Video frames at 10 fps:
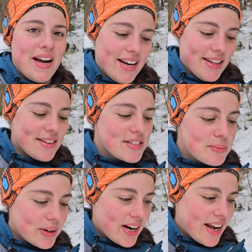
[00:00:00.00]
hike this
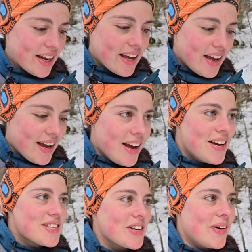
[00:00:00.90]
morning.
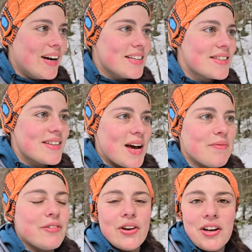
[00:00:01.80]
So I step
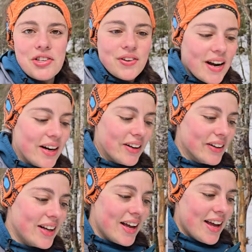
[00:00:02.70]
foot on
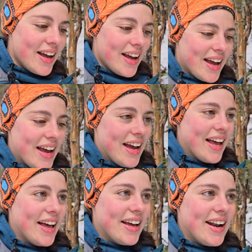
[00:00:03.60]
trail
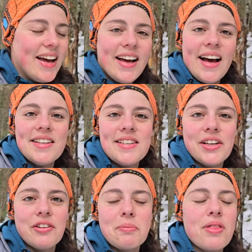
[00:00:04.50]
and I see a
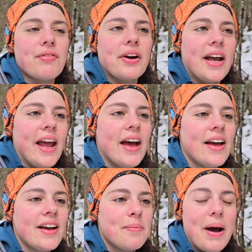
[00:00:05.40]
group of 3
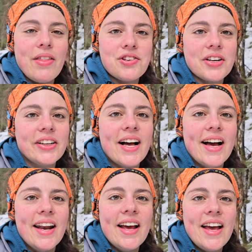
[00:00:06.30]
by the
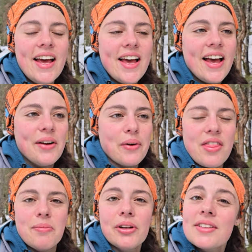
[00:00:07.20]
trailhead, and one of
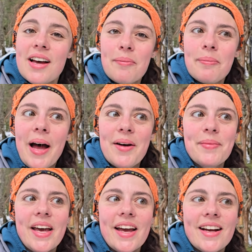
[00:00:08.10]
them looked up at
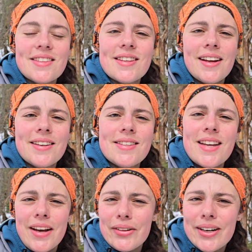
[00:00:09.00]
me and said,
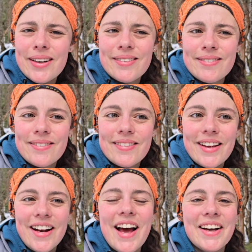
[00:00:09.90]
"Taylor?"
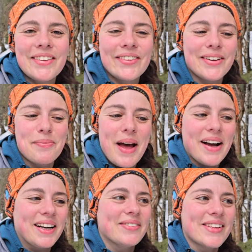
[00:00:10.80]
And I look
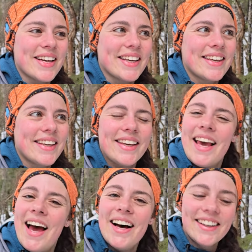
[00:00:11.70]
back and I'm like,
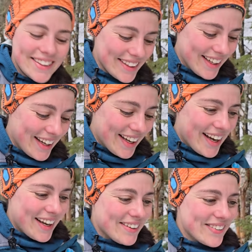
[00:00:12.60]
"Yeah?"
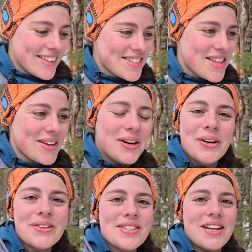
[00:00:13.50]
It was the host